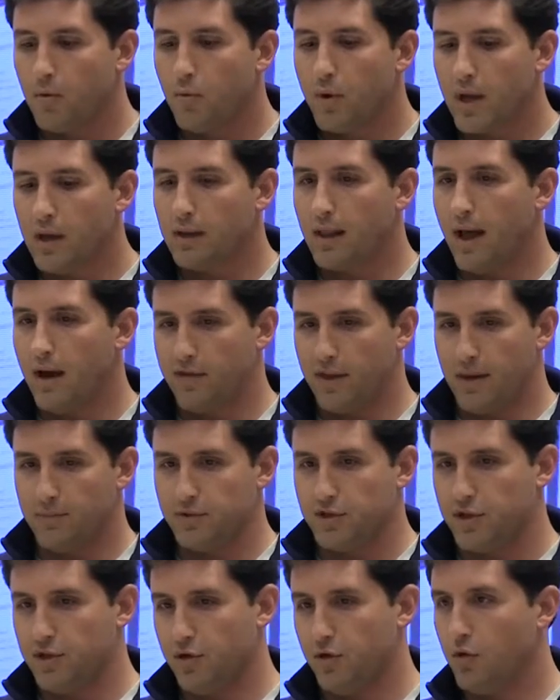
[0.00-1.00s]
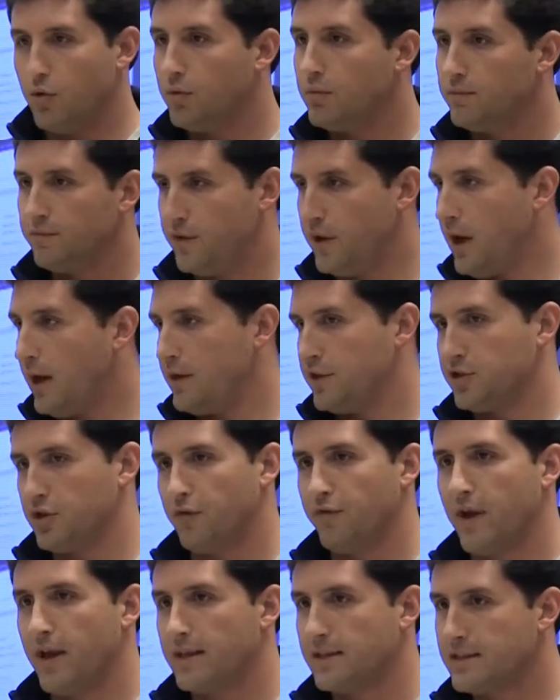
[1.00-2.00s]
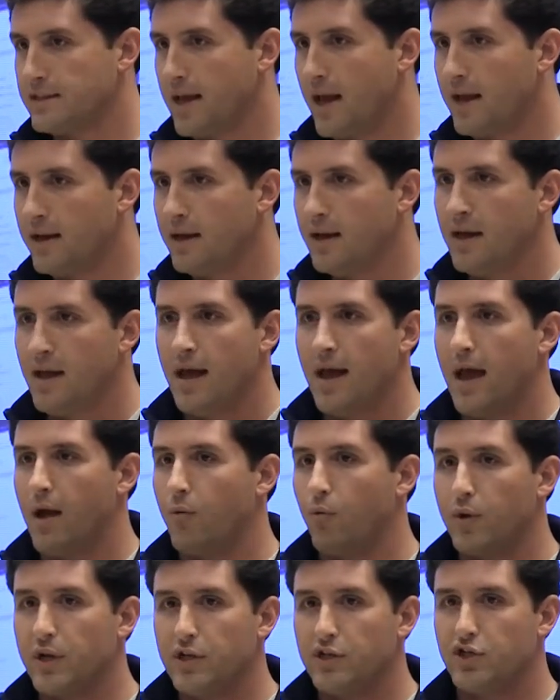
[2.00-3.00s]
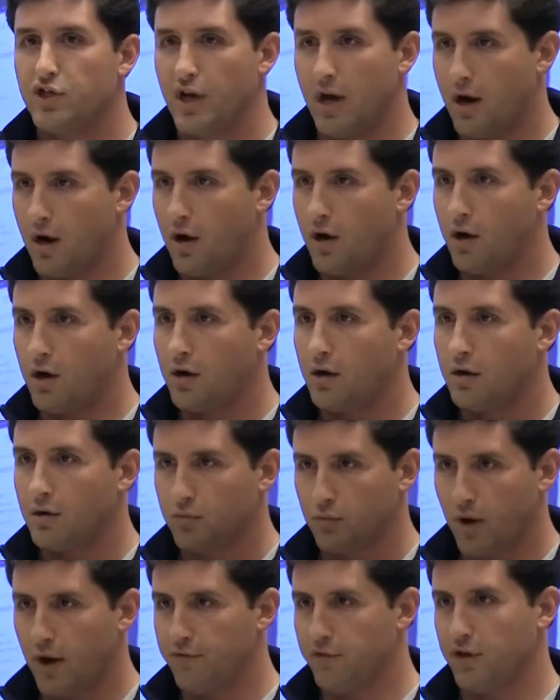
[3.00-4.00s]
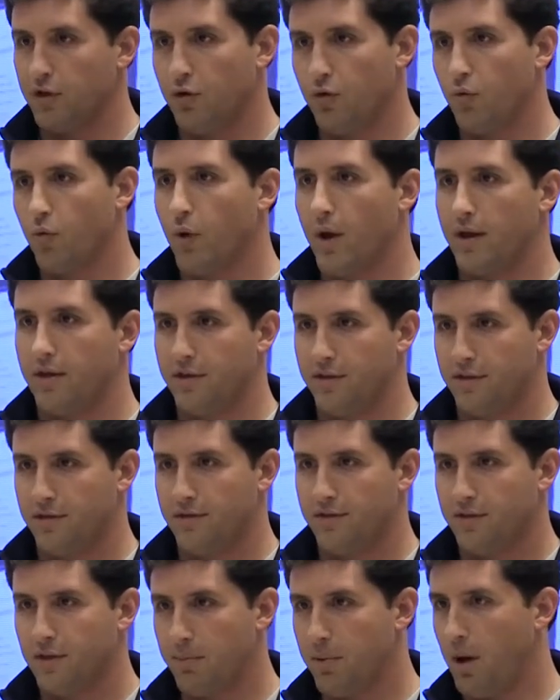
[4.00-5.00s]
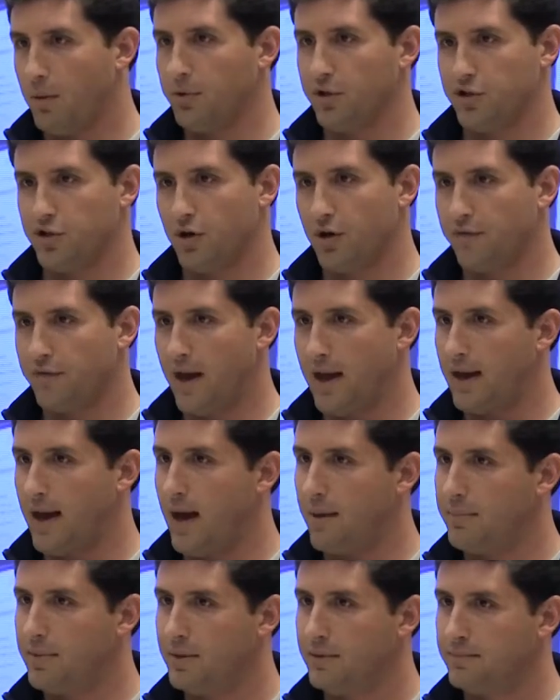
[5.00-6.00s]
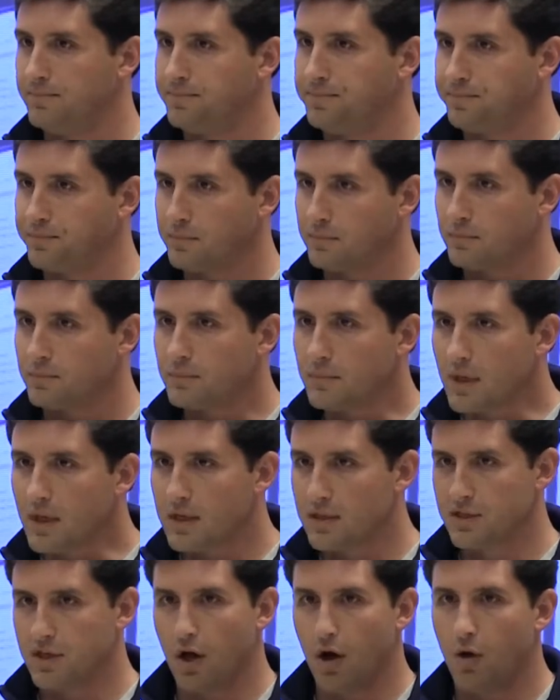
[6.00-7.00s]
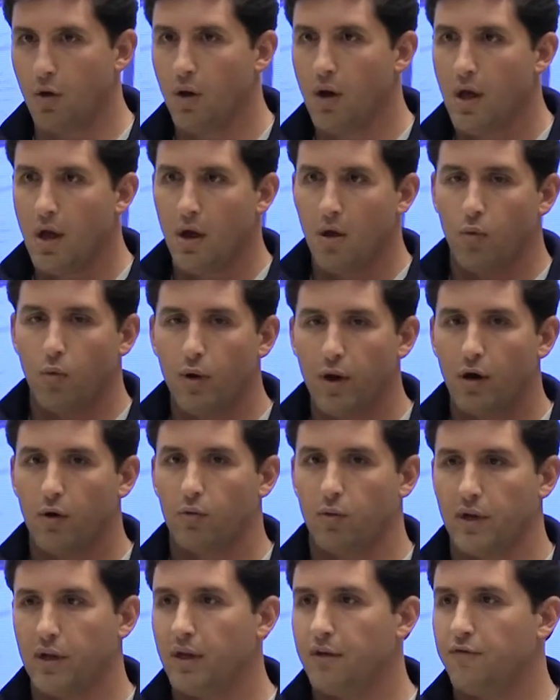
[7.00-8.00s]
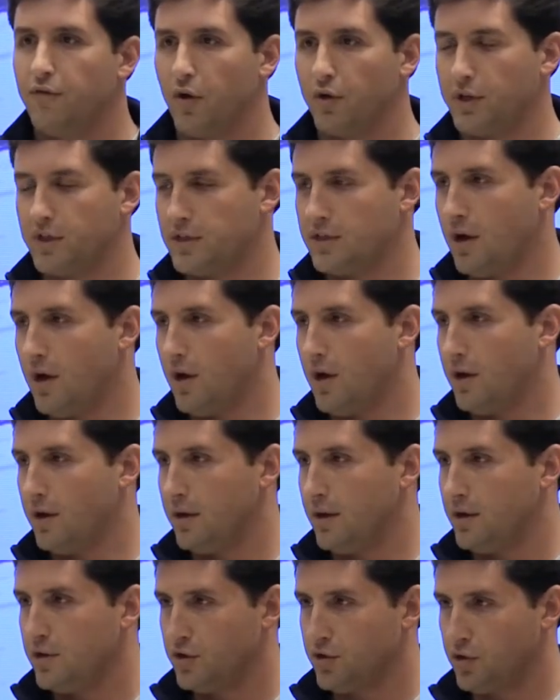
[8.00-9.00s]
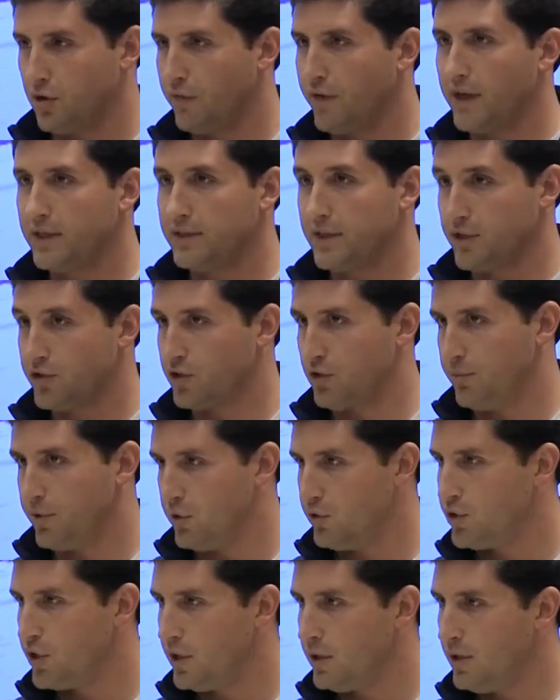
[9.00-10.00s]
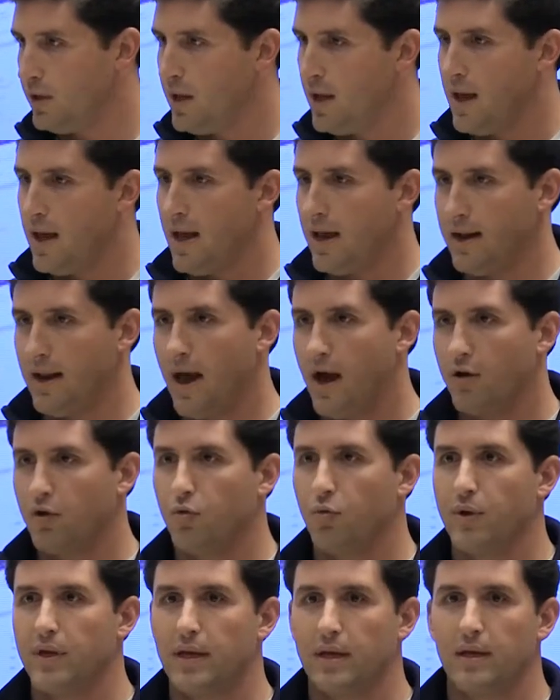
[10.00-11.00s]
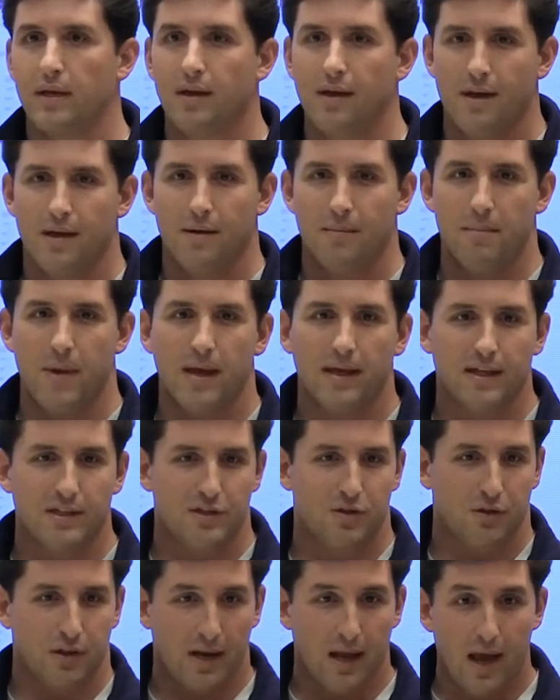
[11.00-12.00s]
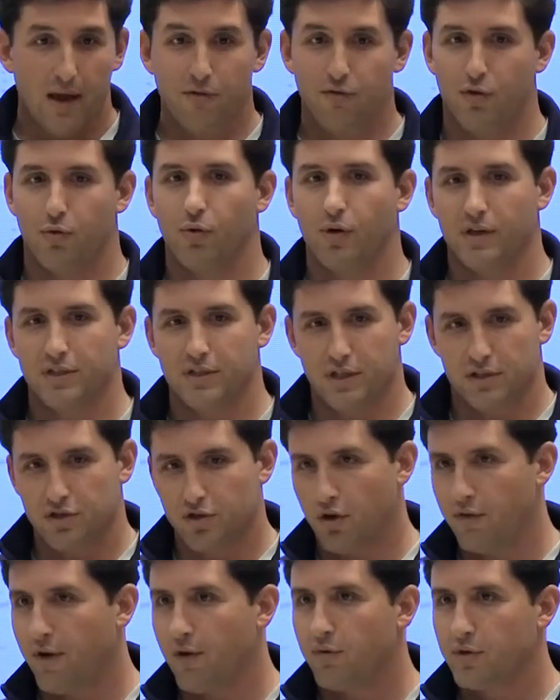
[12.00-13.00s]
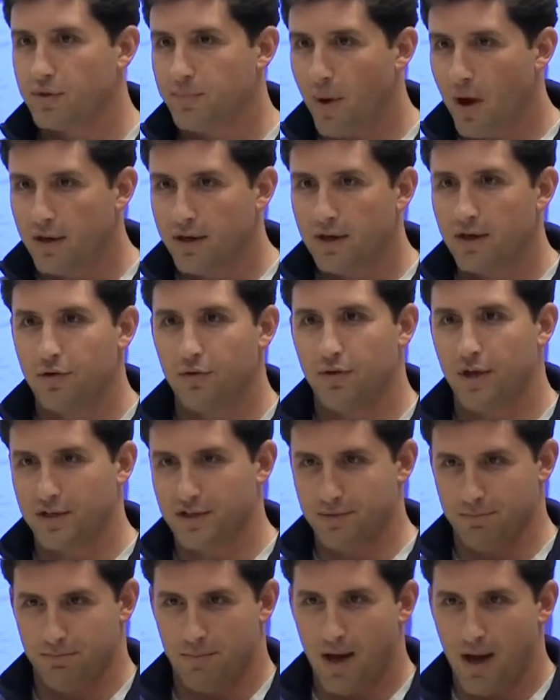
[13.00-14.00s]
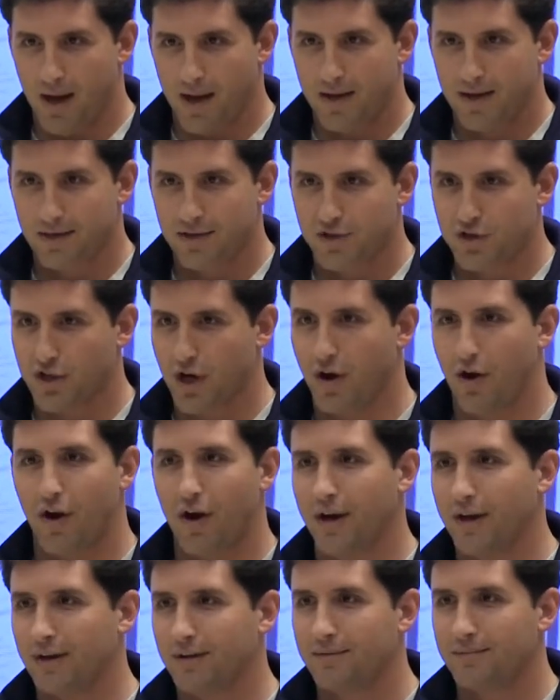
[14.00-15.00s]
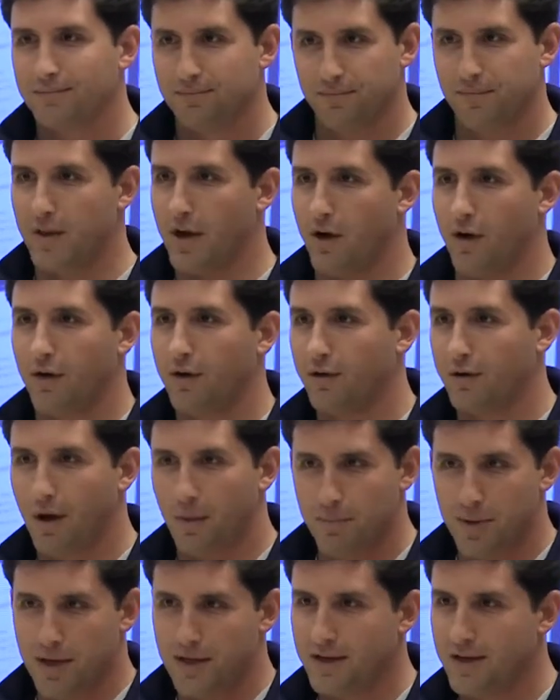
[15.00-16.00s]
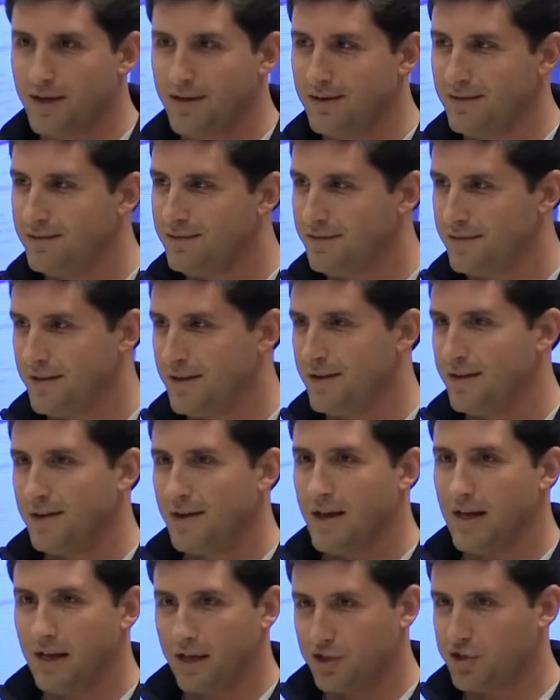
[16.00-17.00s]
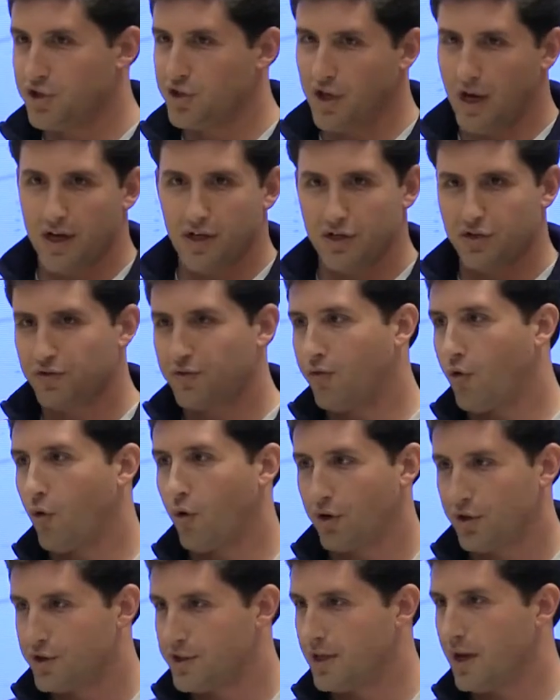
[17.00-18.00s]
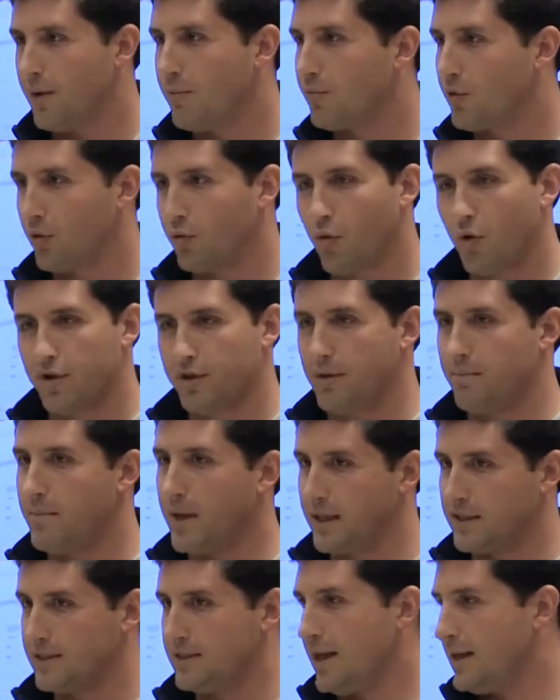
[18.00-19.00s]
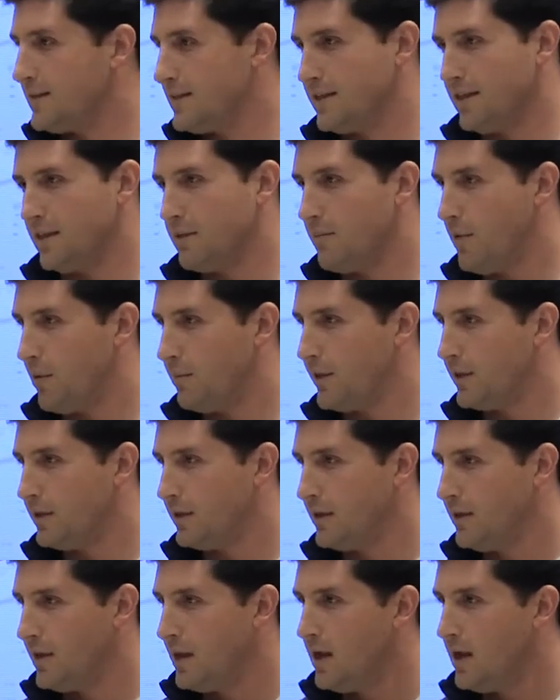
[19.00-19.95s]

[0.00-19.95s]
we allow them to fill out a survey instead, and we share revenue with the publisher of that app. So we are really focused on survey distribution and how do we make it so that everyone is a survey respondent who doesn't mind sharing their opinion in exchange for some reward that makes sense in the moment